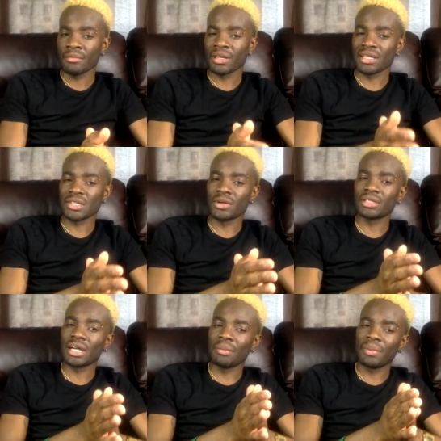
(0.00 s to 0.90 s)
because you want
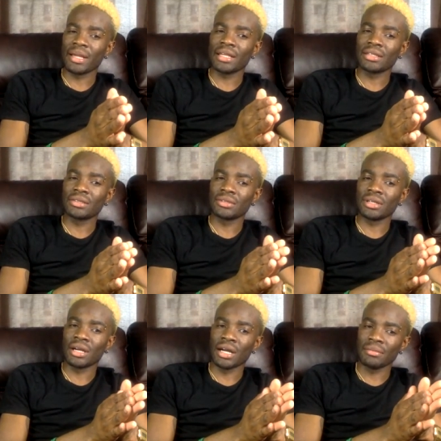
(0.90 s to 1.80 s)
to apply that to
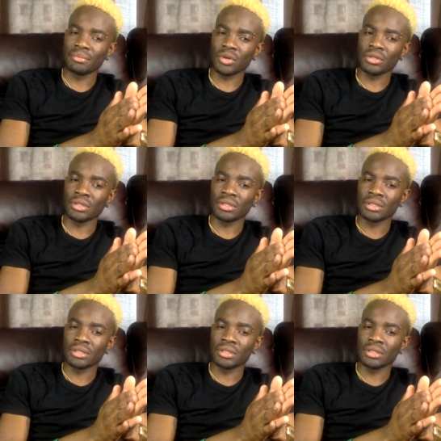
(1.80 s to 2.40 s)
the hot bun